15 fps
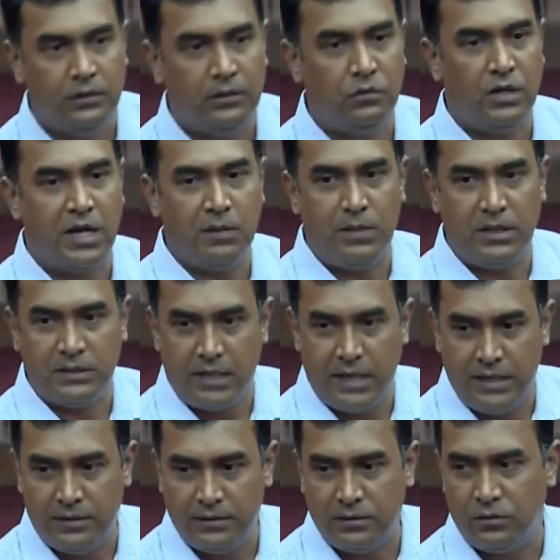You will have my
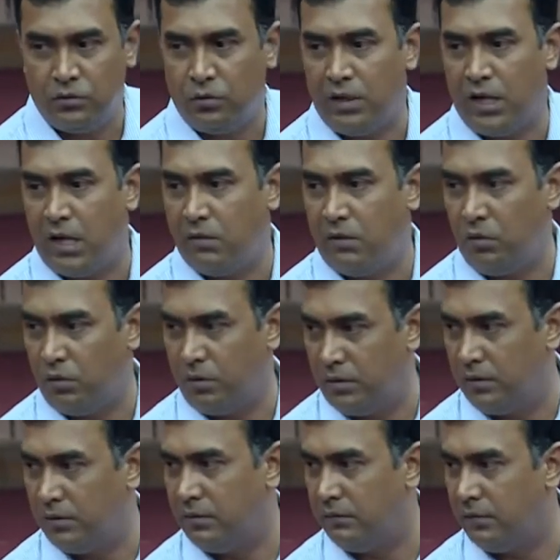slides, you can have a look
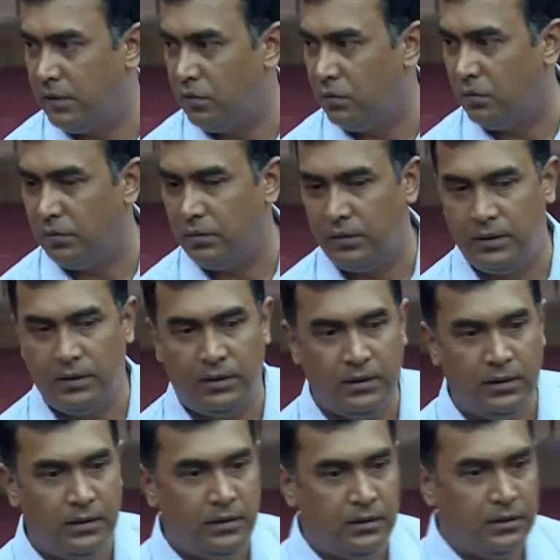when you
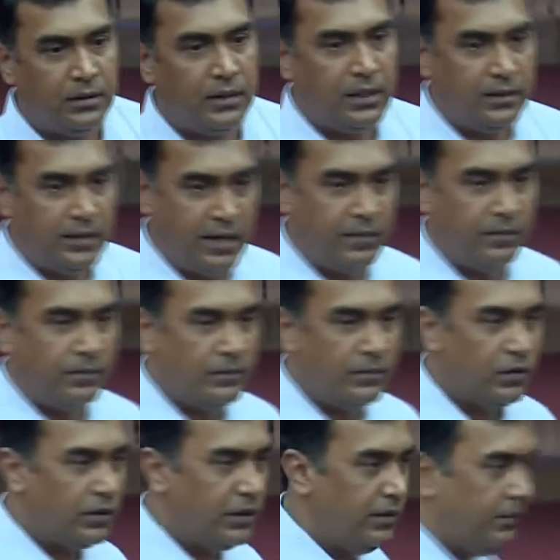get time.
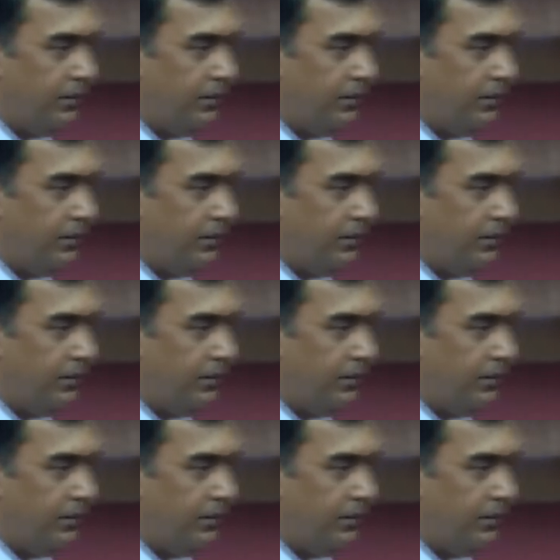Okay.